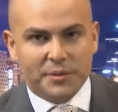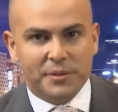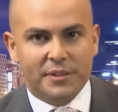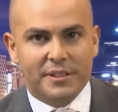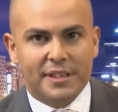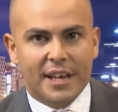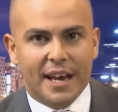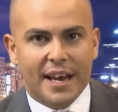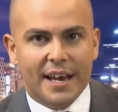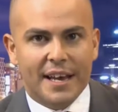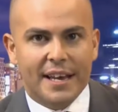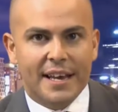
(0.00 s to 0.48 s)
was
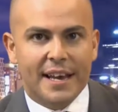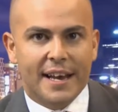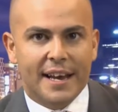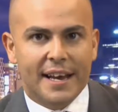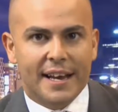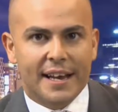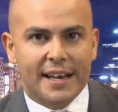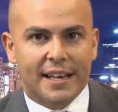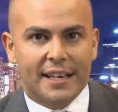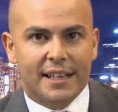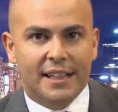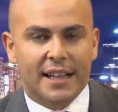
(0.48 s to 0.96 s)

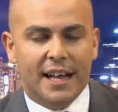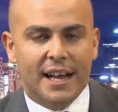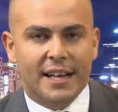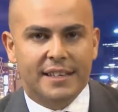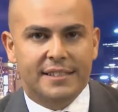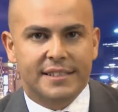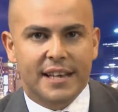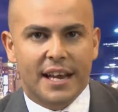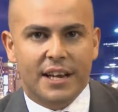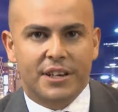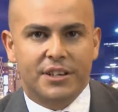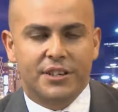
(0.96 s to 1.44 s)
a
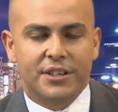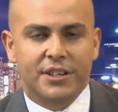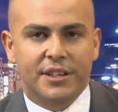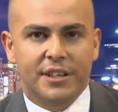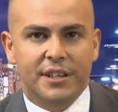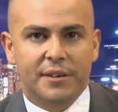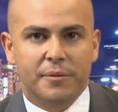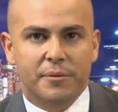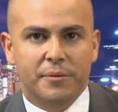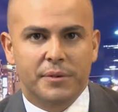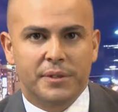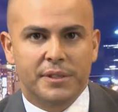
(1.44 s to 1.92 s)
class action
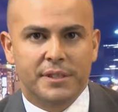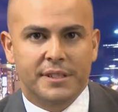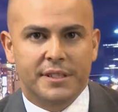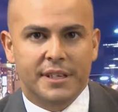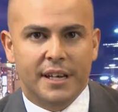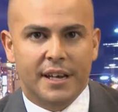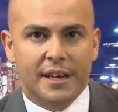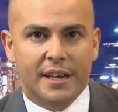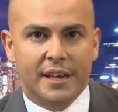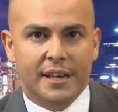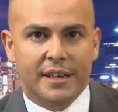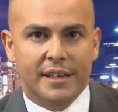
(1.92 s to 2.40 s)
that was
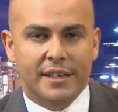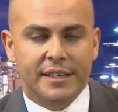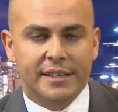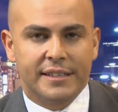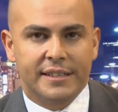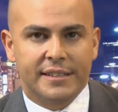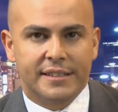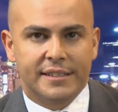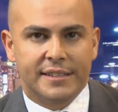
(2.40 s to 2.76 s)
in